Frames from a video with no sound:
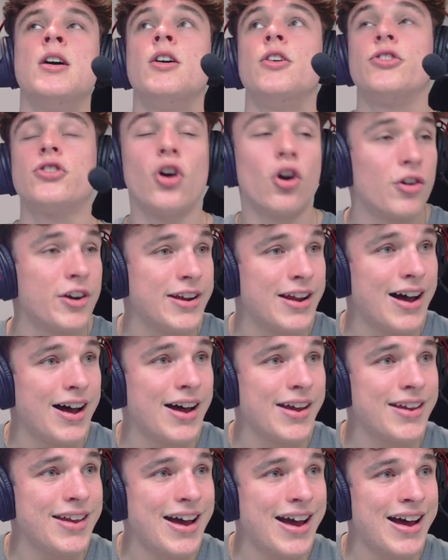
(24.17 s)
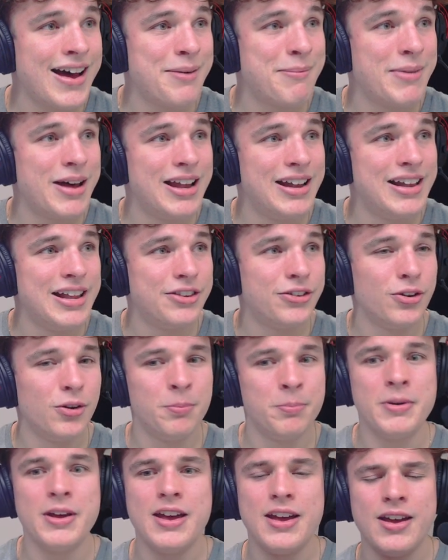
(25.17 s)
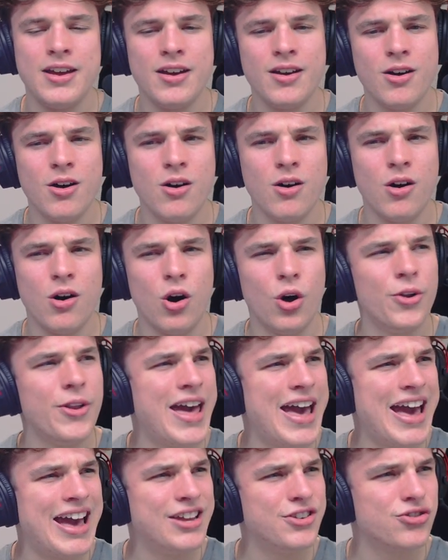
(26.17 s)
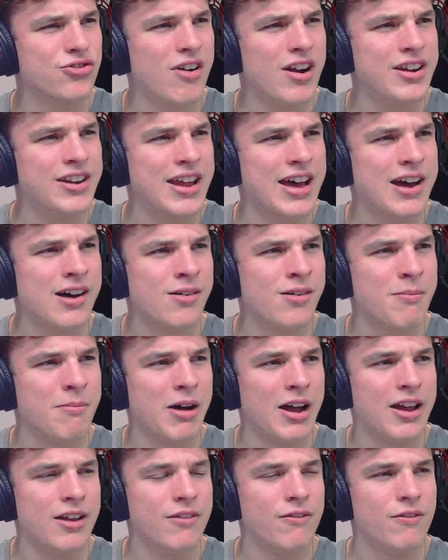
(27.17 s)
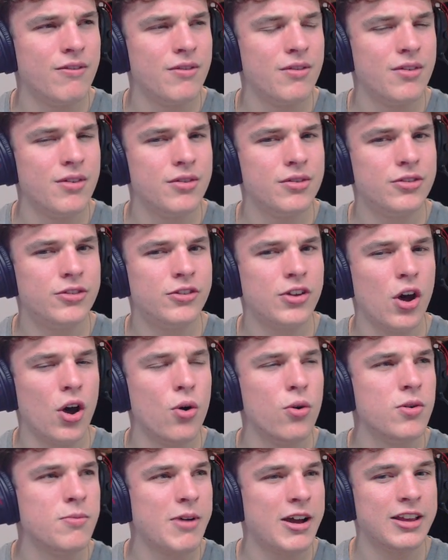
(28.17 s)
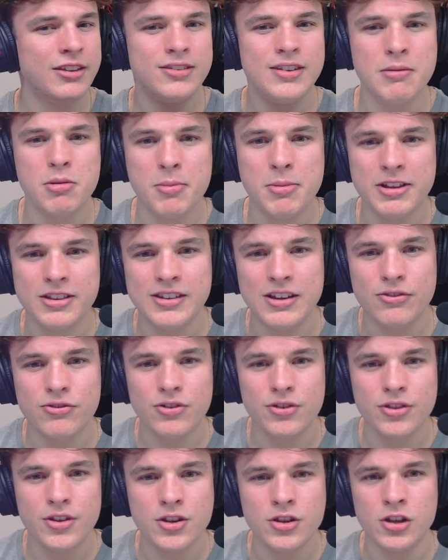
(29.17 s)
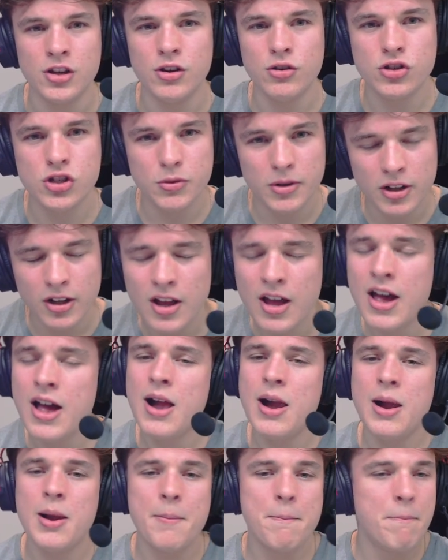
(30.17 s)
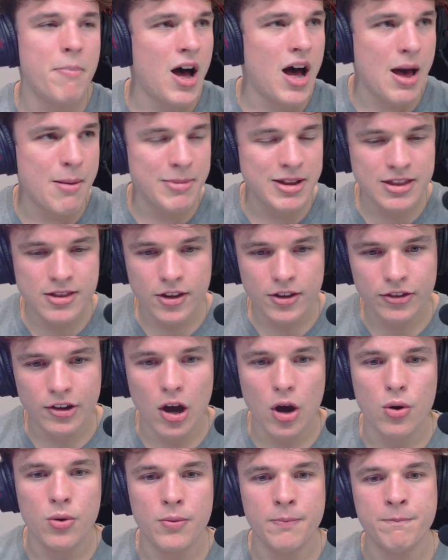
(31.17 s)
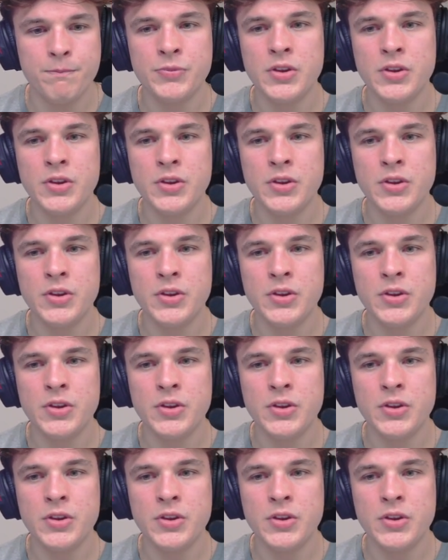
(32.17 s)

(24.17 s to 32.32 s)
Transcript: Sorry, I am a little bit on edge right now. My tone might seem a bit different than usual, but I'm in the zone.